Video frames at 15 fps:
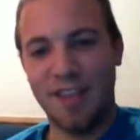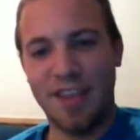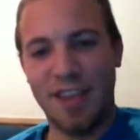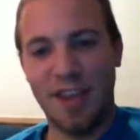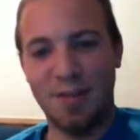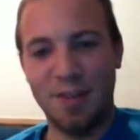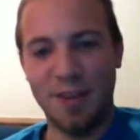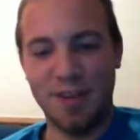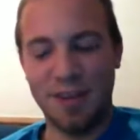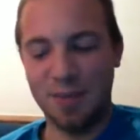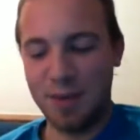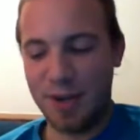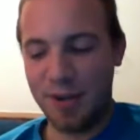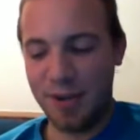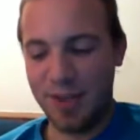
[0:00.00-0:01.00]
I feel good
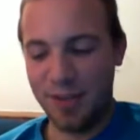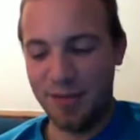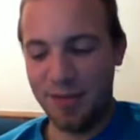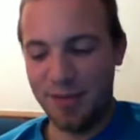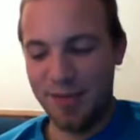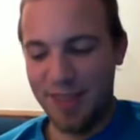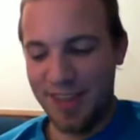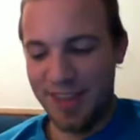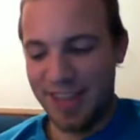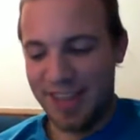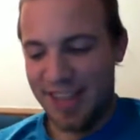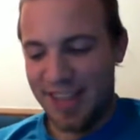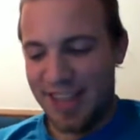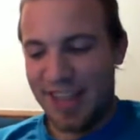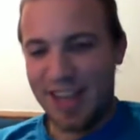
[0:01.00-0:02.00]
about it.
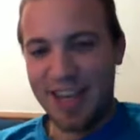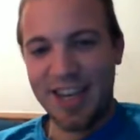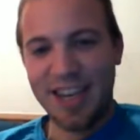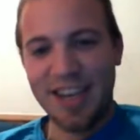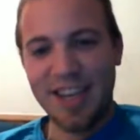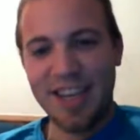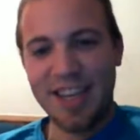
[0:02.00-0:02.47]
Uh,